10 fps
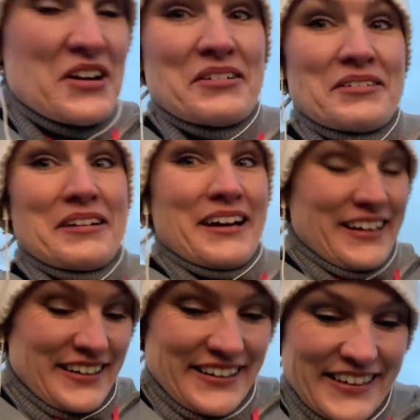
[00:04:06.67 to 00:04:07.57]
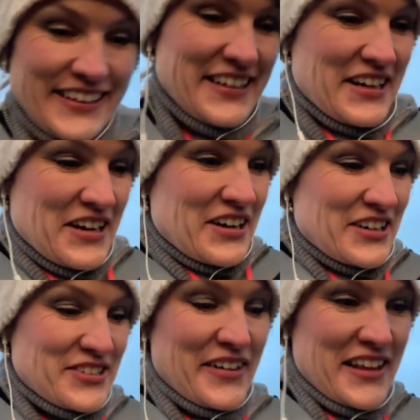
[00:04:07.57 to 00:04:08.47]
I'd
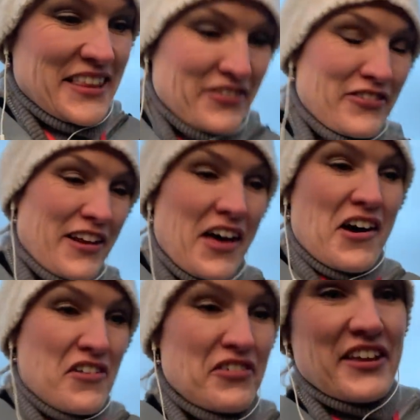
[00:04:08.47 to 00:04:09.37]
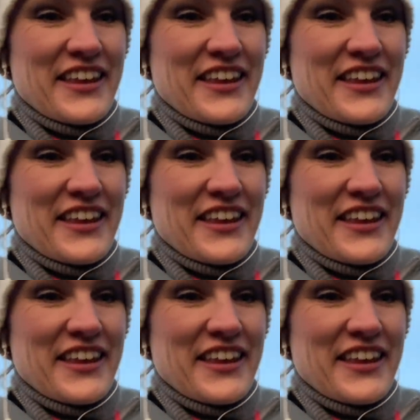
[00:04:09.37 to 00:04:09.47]
do anything for a laugh.